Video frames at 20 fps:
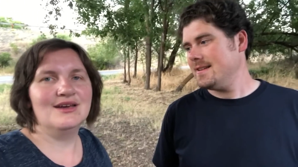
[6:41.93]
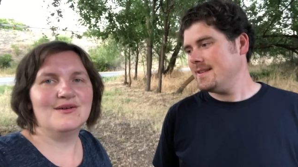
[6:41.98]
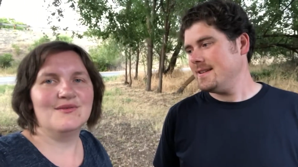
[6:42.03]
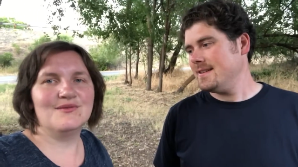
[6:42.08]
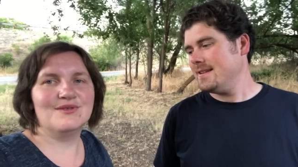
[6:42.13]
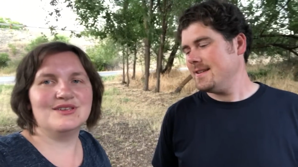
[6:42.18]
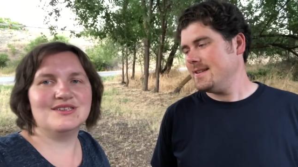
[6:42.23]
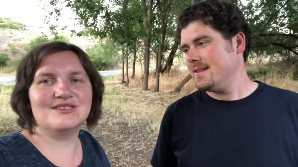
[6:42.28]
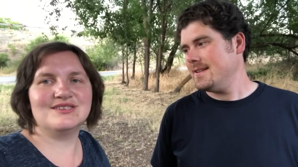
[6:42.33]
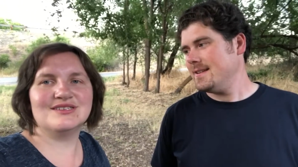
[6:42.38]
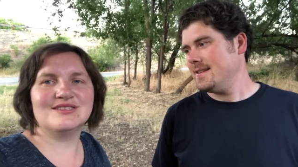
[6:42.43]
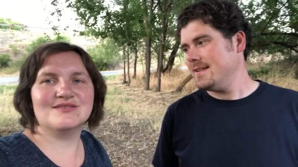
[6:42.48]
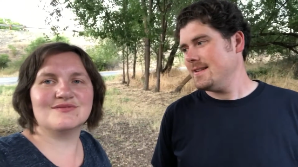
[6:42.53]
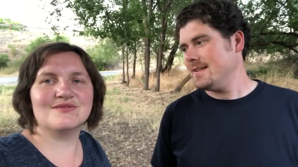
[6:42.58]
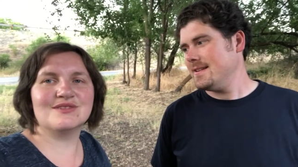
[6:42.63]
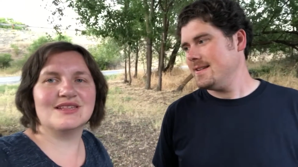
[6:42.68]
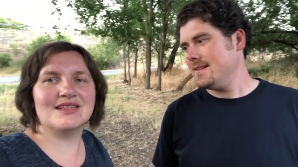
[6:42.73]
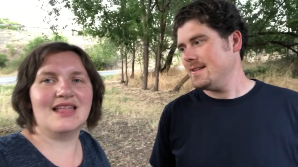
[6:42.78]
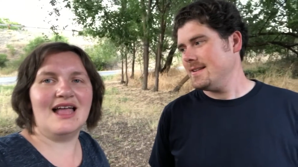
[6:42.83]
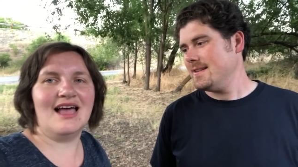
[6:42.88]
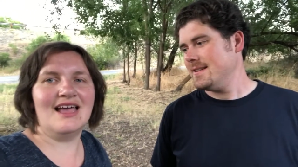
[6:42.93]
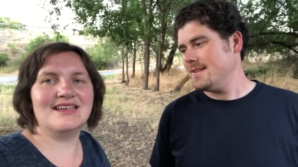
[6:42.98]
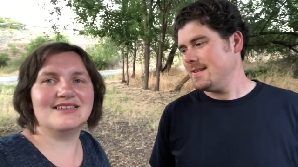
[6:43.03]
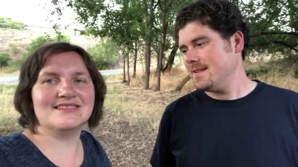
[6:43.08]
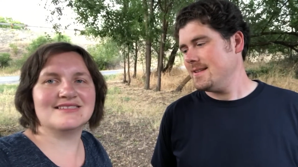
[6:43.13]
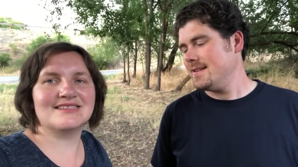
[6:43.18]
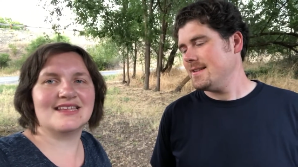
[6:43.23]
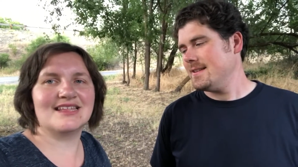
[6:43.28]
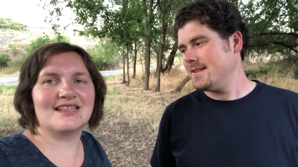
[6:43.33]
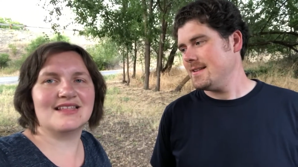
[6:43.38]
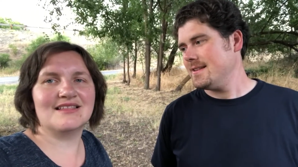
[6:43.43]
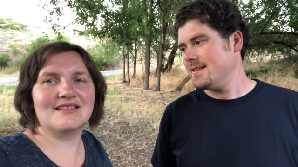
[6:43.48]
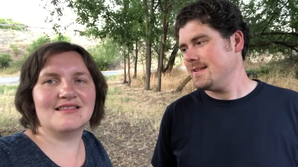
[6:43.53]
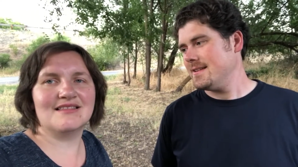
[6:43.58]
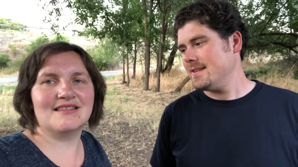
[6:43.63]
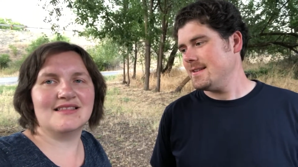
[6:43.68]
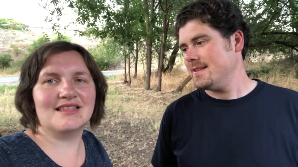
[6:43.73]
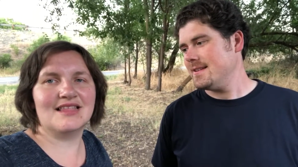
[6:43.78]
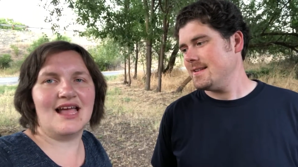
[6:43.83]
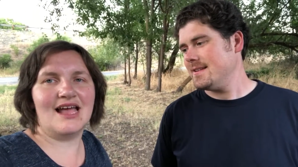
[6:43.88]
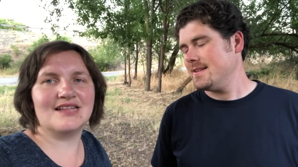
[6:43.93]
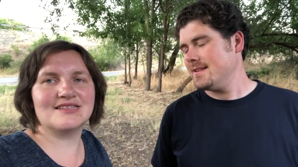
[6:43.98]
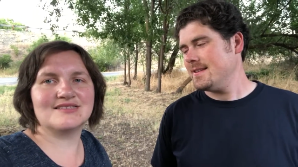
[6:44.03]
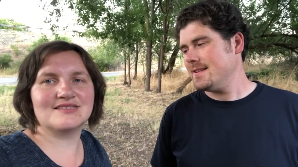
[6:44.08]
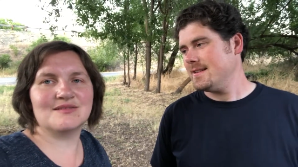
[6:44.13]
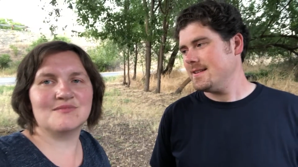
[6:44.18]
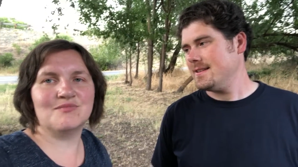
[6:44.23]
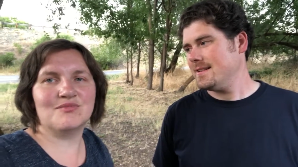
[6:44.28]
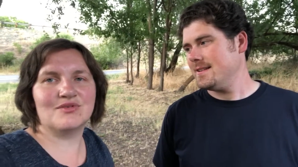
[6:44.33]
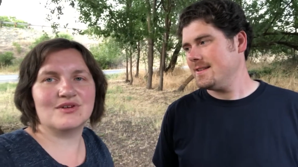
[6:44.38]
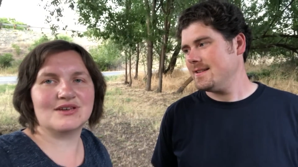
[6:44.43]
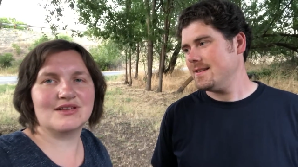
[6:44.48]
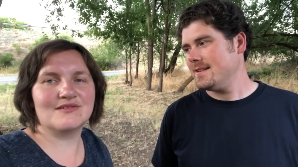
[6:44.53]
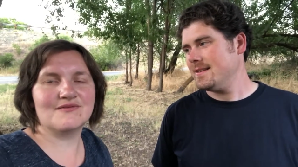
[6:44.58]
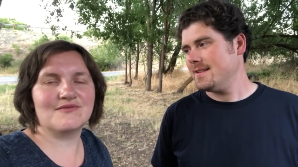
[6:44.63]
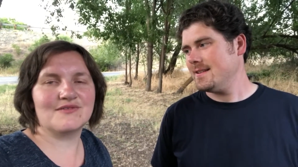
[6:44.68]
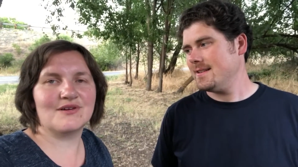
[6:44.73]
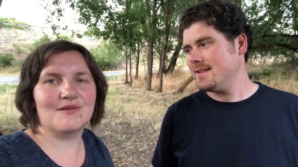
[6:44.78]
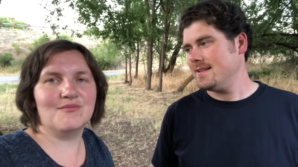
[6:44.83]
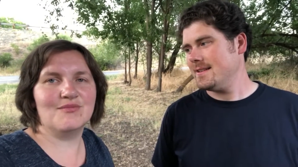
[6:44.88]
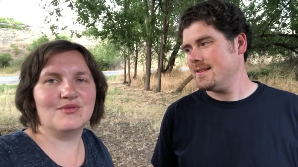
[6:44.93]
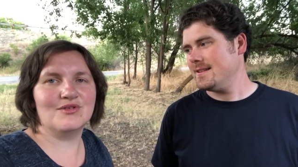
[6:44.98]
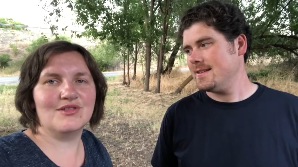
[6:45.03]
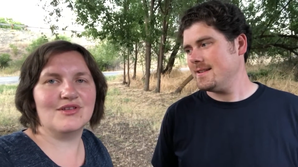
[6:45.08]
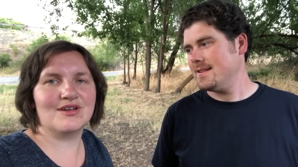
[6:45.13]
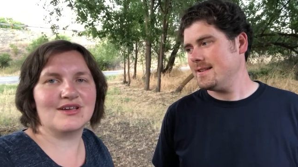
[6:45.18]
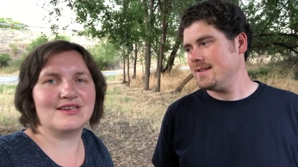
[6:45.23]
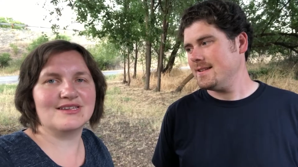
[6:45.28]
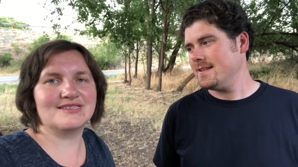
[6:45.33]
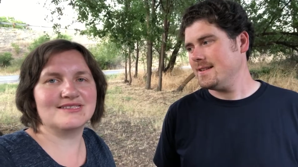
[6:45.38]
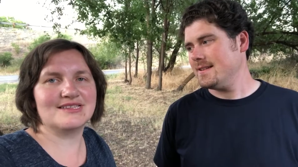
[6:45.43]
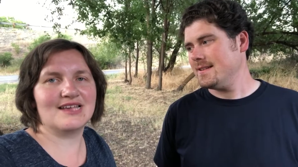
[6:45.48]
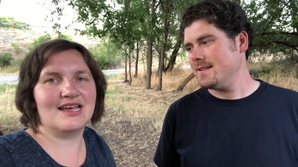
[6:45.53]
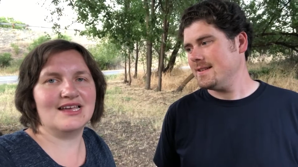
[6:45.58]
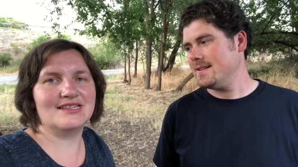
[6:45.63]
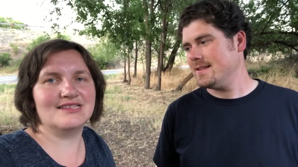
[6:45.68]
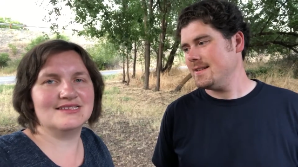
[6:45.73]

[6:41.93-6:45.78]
Speaker 1: which is really nice, and that's important for a boondocking site.